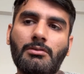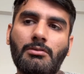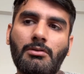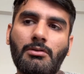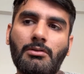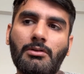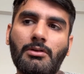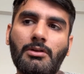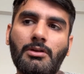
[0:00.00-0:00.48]

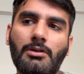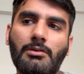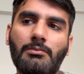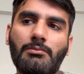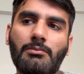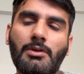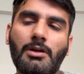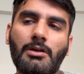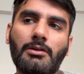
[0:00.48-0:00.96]

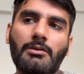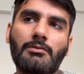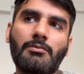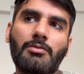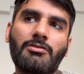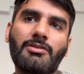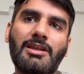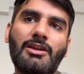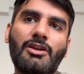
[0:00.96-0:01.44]
Only like
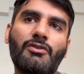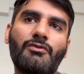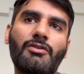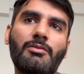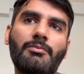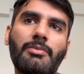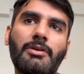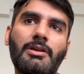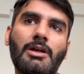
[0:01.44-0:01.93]
scenario
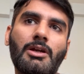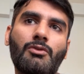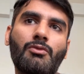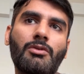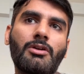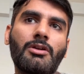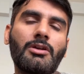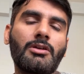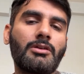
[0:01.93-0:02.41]
will be a
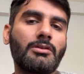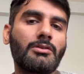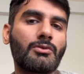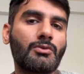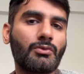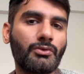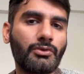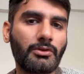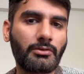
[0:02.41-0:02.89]

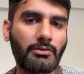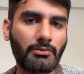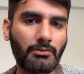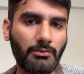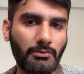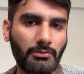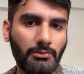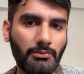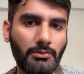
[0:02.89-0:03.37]
22 years
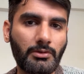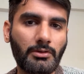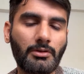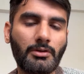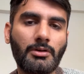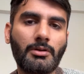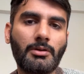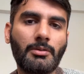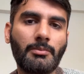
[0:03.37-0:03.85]
old
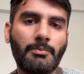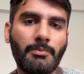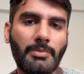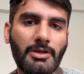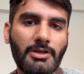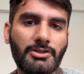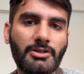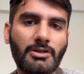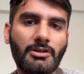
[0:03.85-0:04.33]

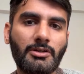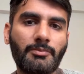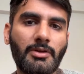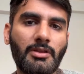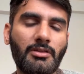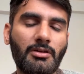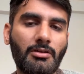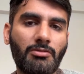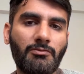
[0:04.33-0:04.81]
patient
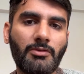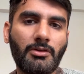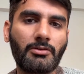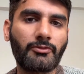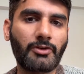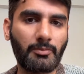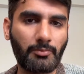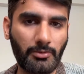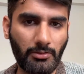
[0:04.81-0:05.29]
presents with
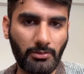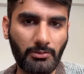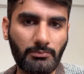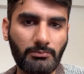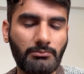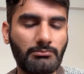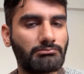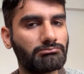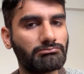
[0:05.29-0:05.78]
tremors.
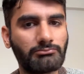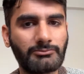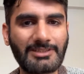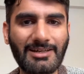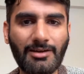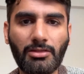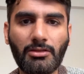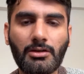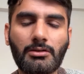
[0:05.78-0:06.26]

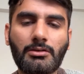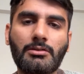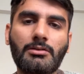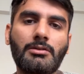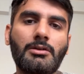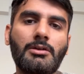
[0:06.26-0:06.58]
That's it.